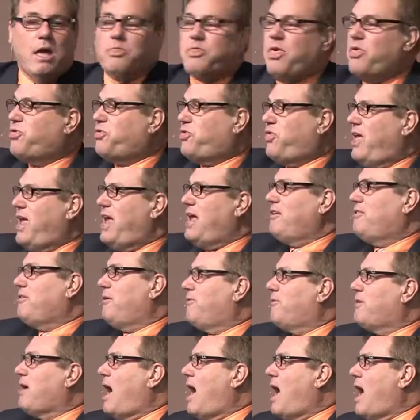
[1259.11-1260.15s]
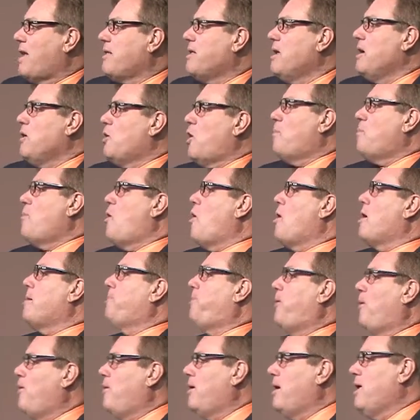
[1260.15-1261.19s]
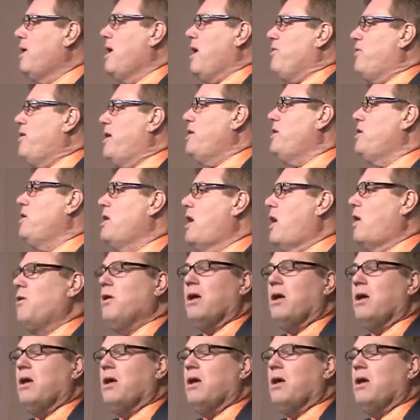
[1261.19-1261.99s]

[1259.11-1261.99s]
the things of God are more important than, you know,